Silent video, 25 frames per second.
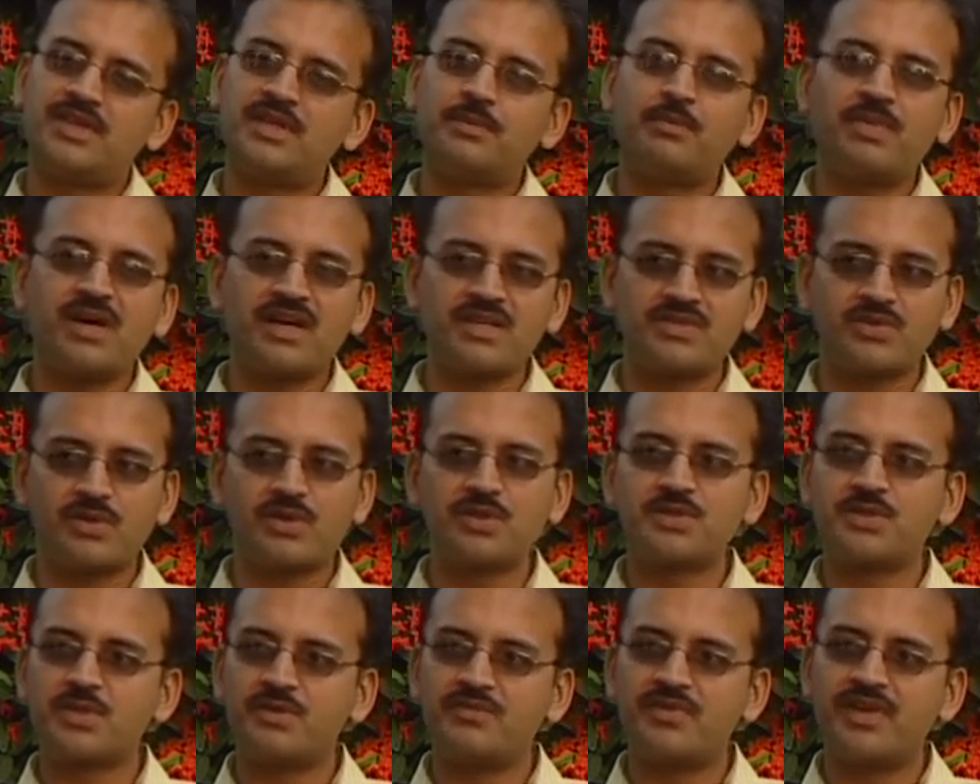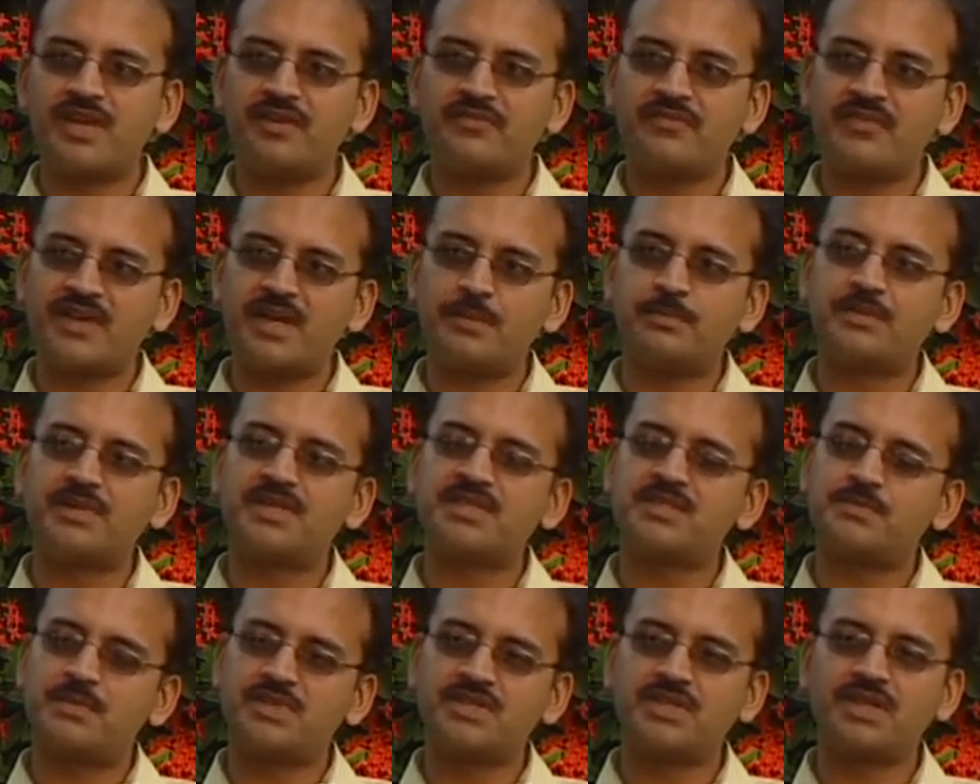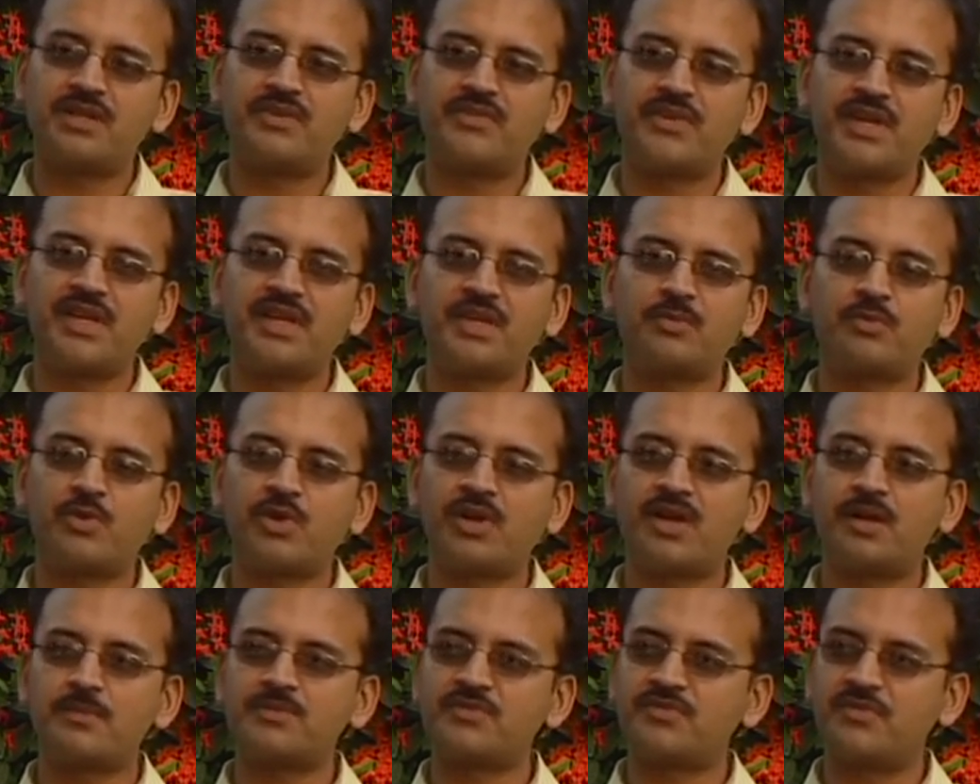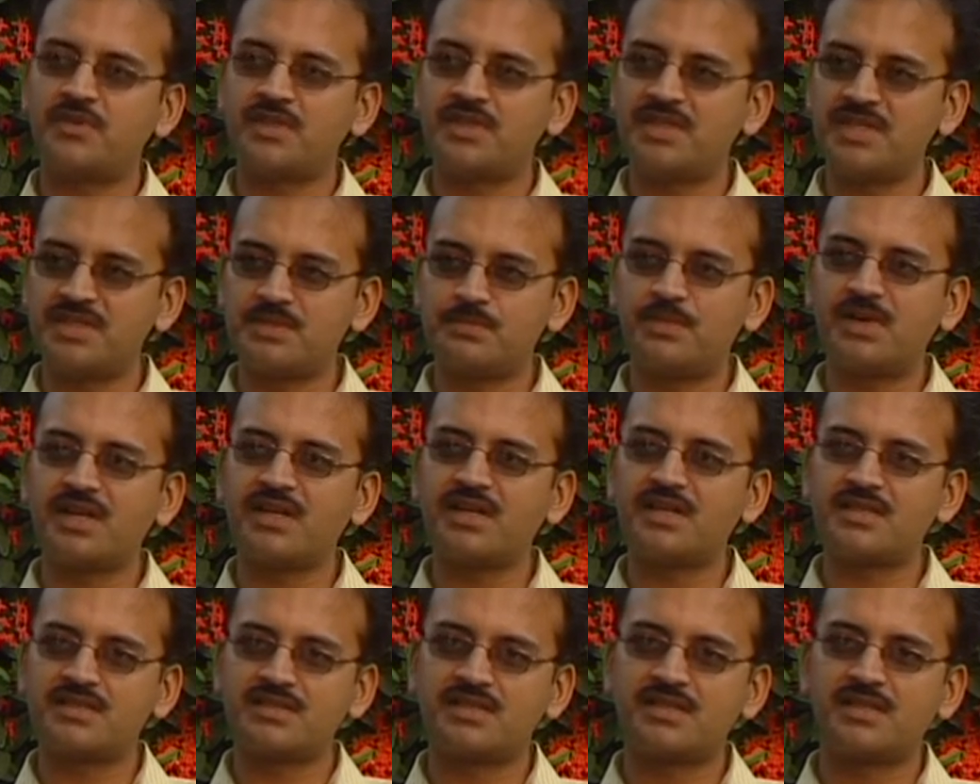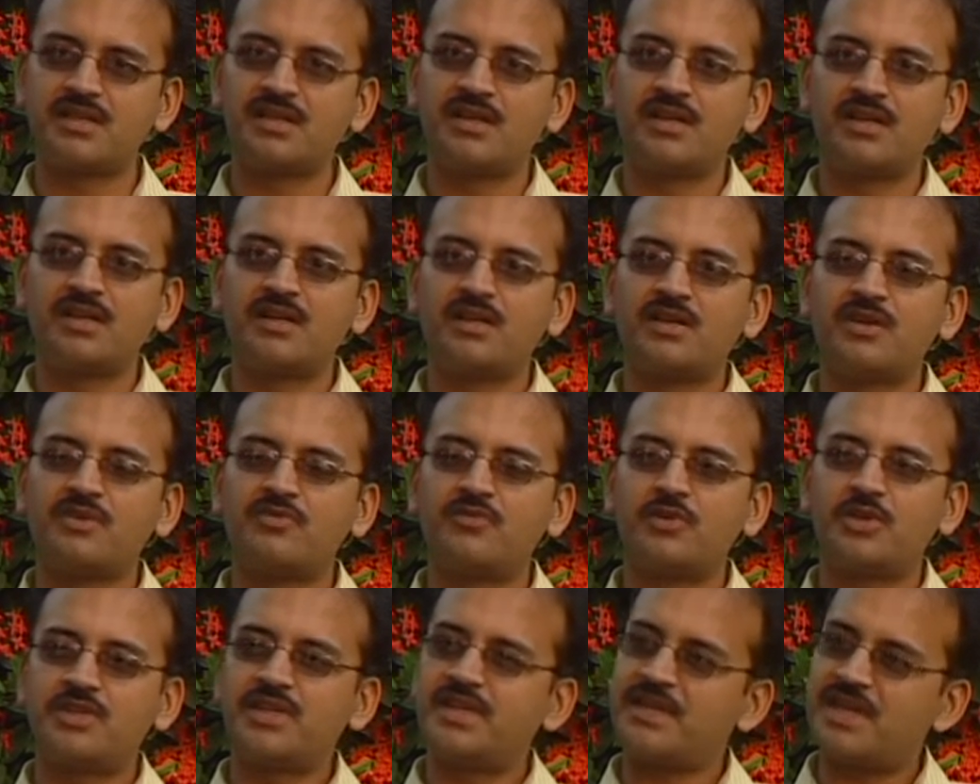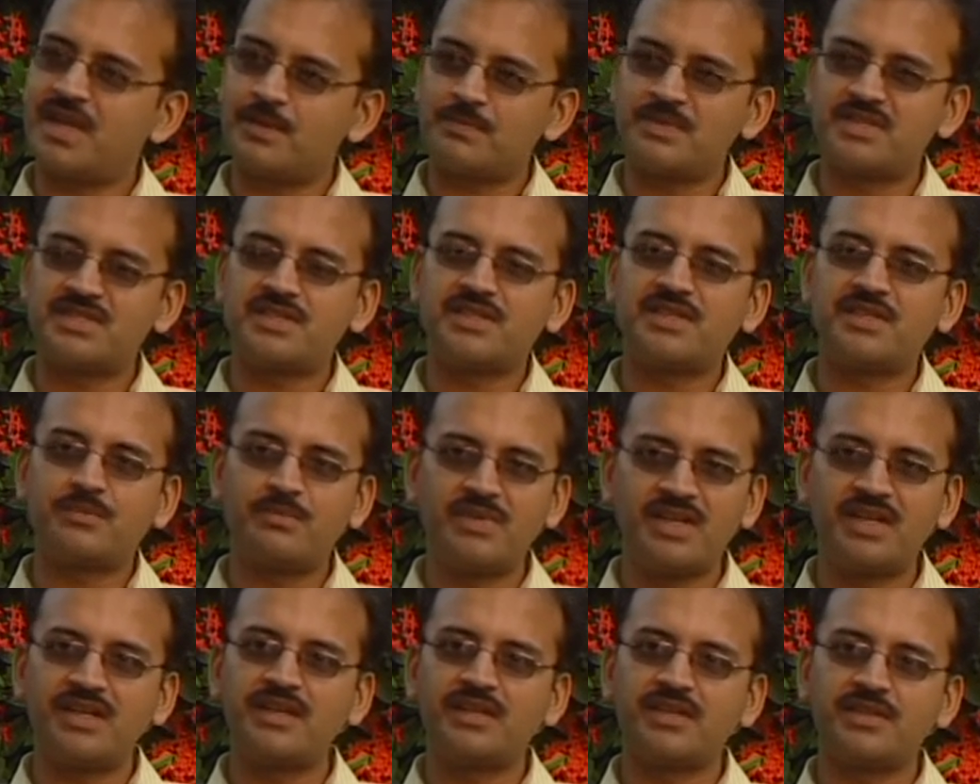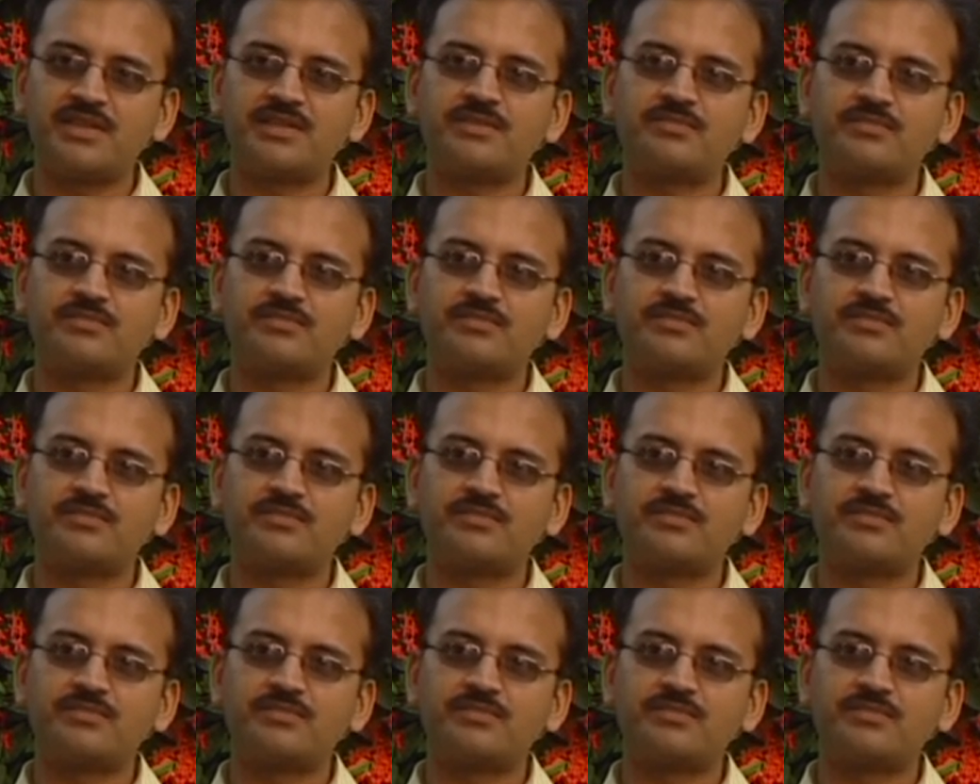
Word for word: in the past also we have kept special training programs for these Bhagats for their capacity building.